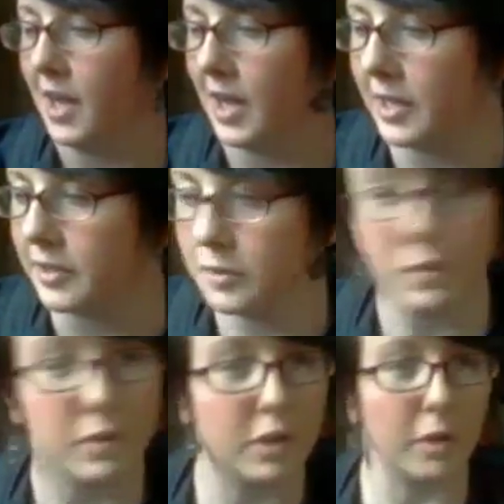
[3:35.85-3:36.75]

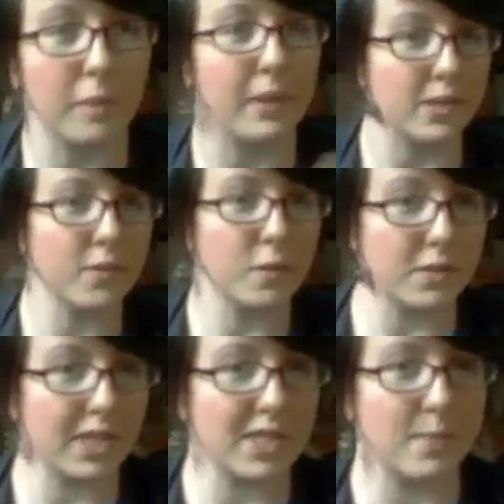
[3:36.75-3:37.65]
It pays for those
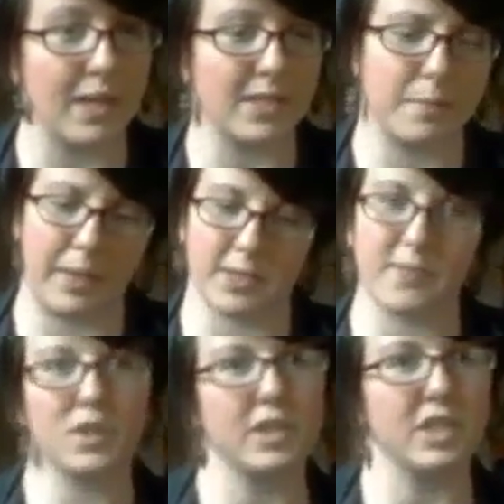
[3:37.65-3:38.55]
guest spots. It pays
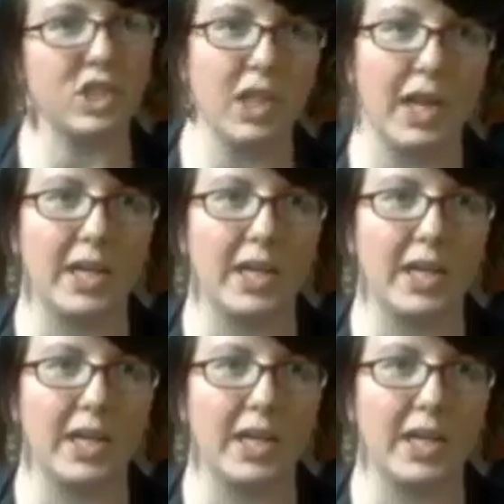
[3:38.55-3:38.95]
for CGI.